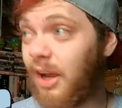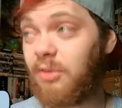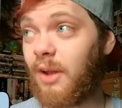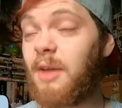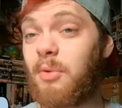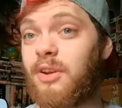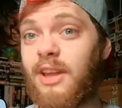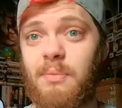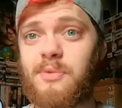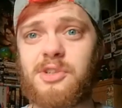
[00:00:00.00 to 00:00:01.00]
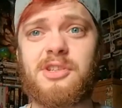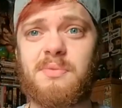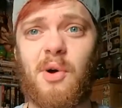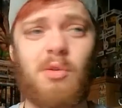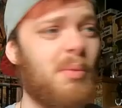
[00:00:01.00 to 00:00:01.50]
do like Mudkip, just
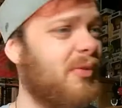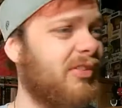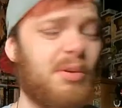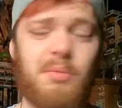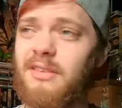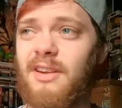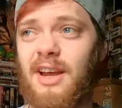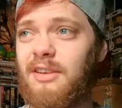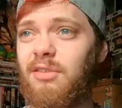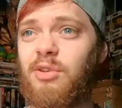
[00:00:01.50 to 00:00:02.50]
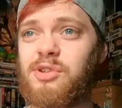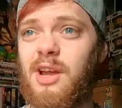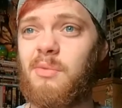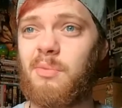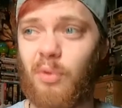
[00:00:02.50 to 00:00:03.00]
as a Pokemon, but for some reason I
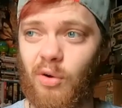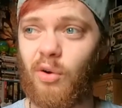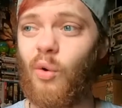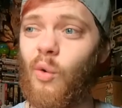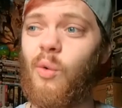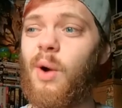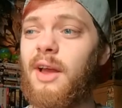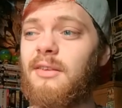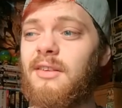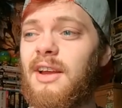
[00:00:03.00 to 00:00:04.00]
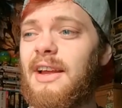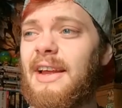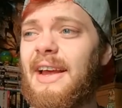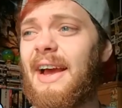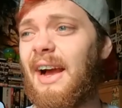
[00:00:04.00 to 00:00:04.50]
associate him with Brock always,
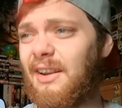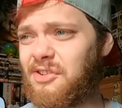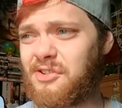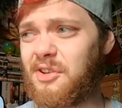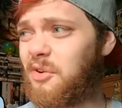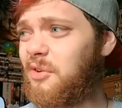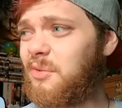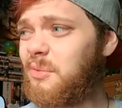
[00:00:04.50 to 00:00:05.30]
and just the...